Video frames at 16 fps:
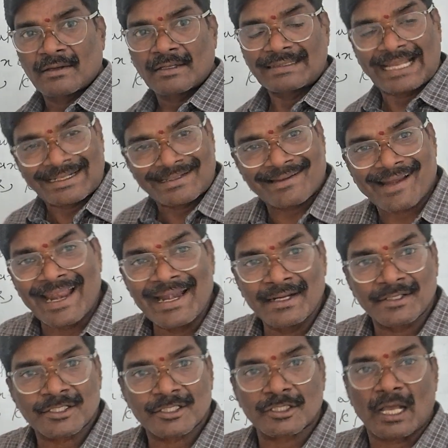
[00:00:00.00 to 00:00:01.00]
the
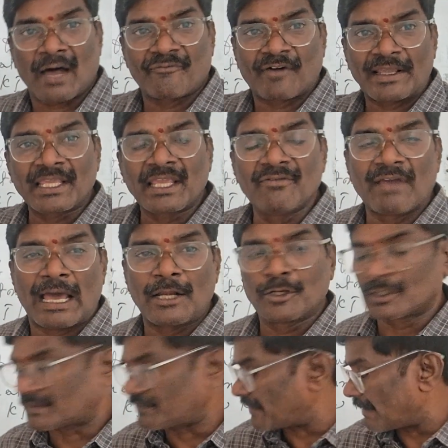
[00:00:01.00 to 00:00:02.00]
trends of IE
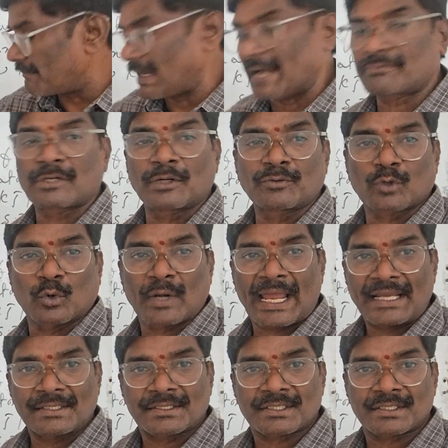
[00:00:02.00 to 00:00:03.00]
values from left to
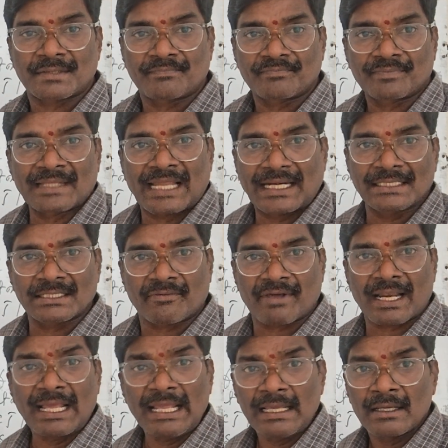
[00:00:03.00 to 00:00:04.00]
right. That is
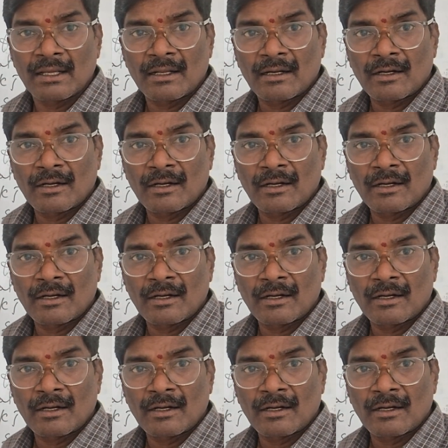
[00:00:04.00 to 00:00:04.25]
our